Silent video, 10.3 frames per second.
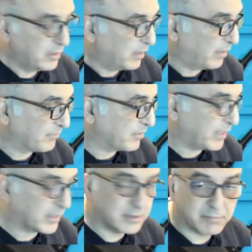I've
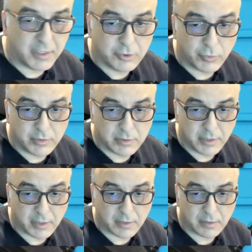connected my
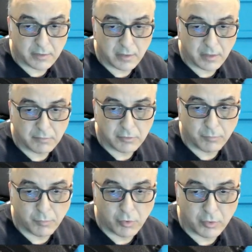joystick to
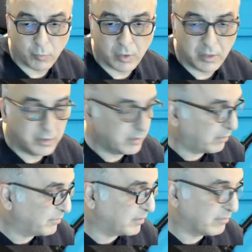port 1
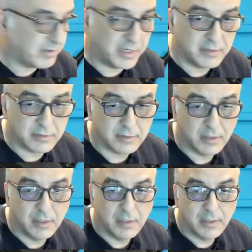of the device,
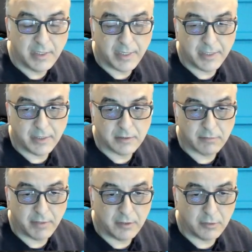and it's
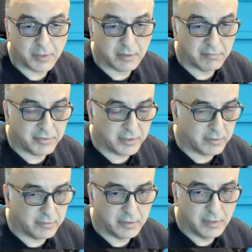ready to be
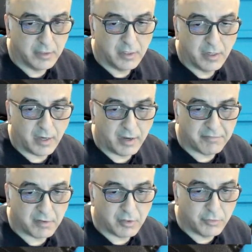configured. I've
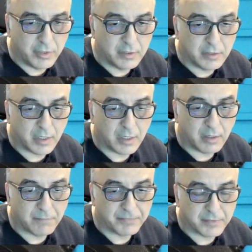loaded
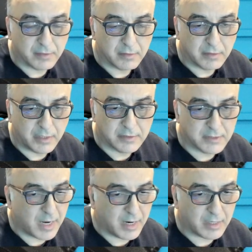a
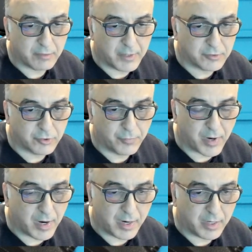stock
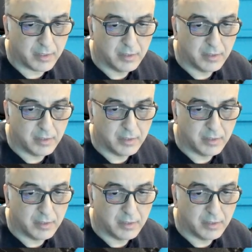Retropie